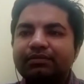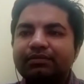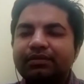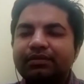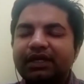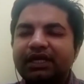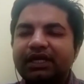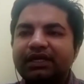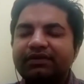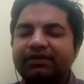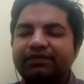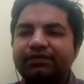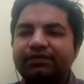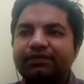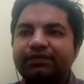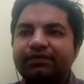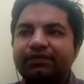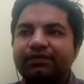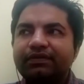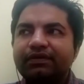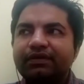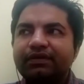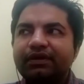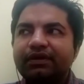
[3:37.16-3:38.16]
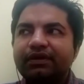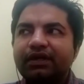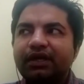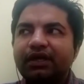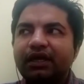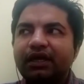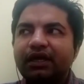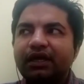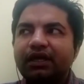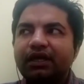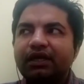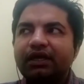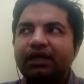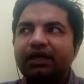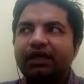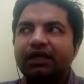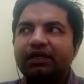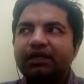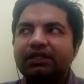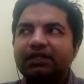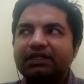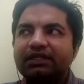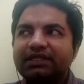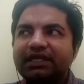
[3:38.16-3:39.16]
If
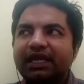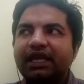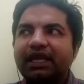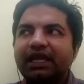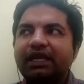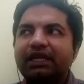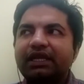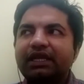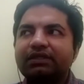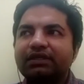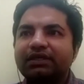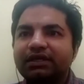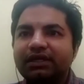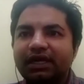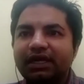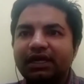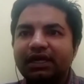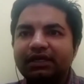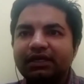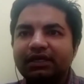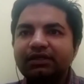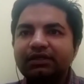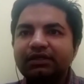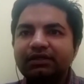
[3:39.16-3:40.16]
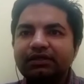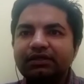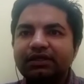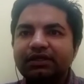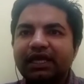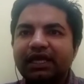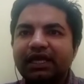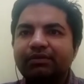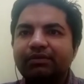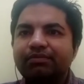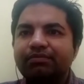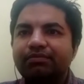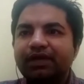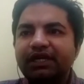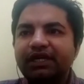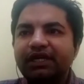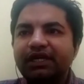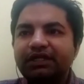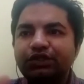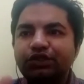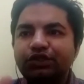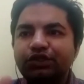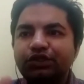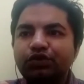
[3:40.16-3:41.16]
the second and third hire can
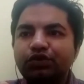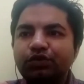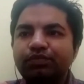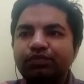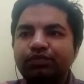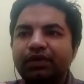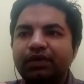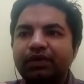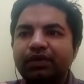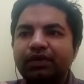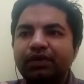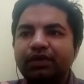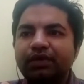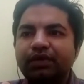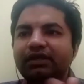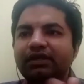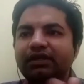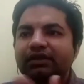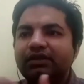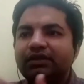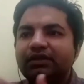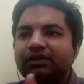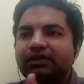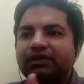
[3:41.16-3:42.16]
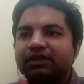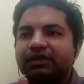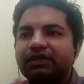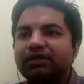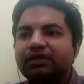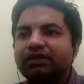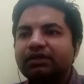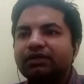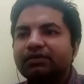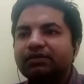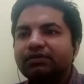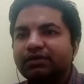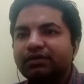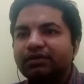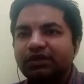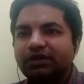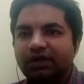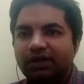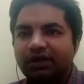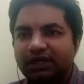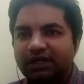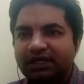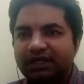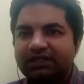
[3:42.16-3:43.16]
bridge you and
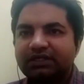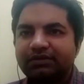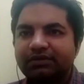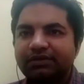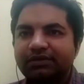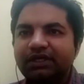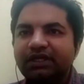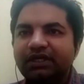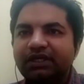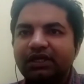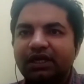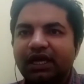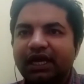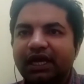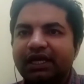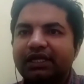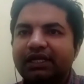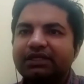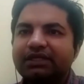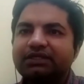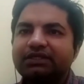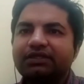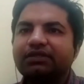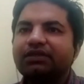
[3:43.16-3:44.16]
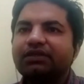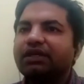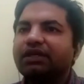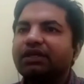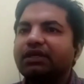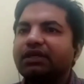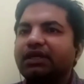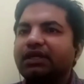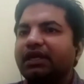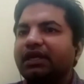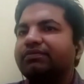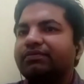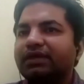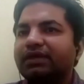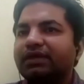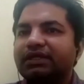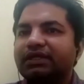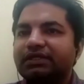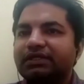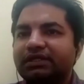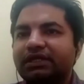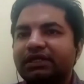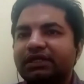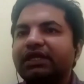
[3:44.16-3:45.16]
your customer, I guess you have gone
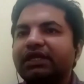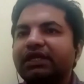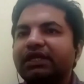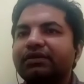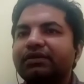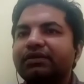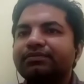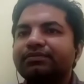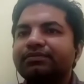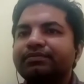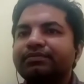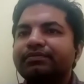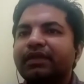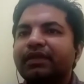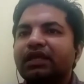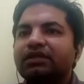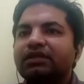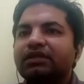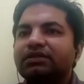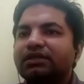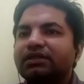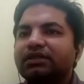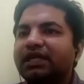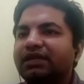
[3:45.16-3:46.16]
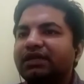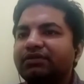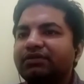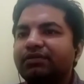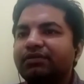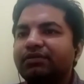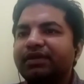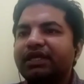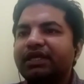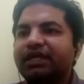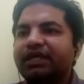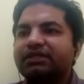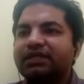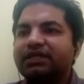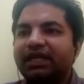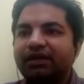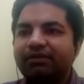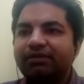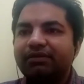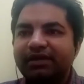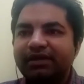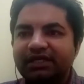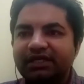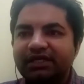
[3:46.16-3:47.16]
the journey. So that would be a
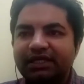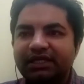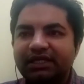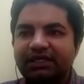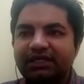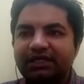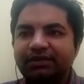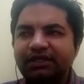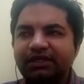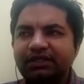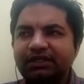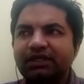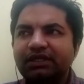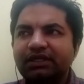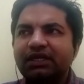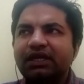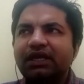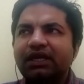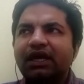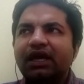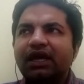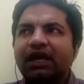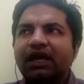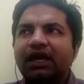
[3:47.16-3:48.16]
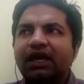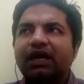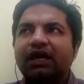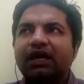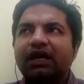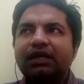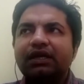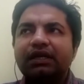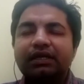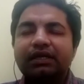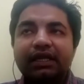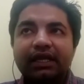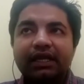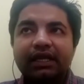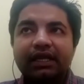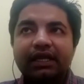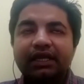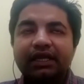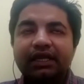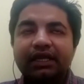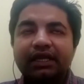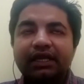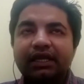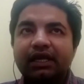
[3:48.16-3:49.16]
second major expense.
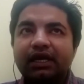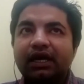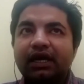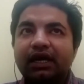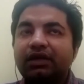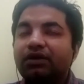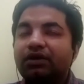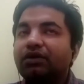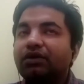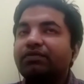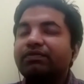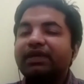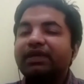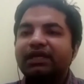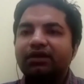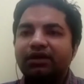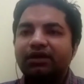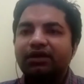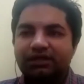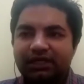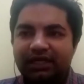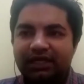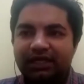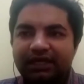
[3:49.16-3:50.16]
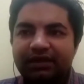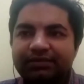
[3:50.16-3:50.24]
They are not very costly.